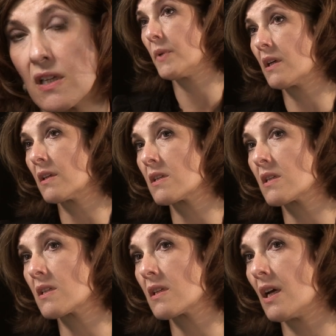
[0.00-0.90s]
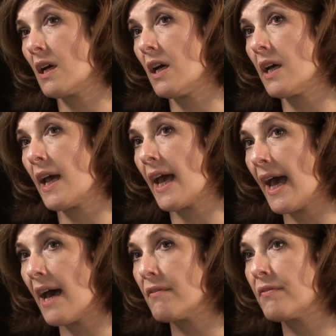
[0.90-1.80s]
because I
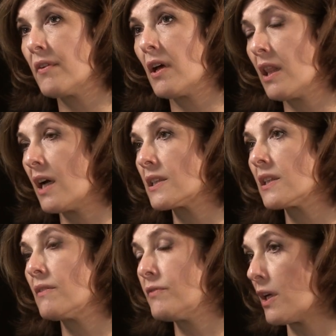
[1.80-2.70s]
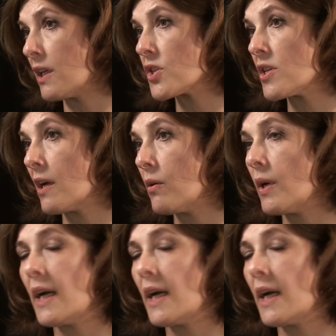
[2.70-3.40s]
have a lot of knowledge now.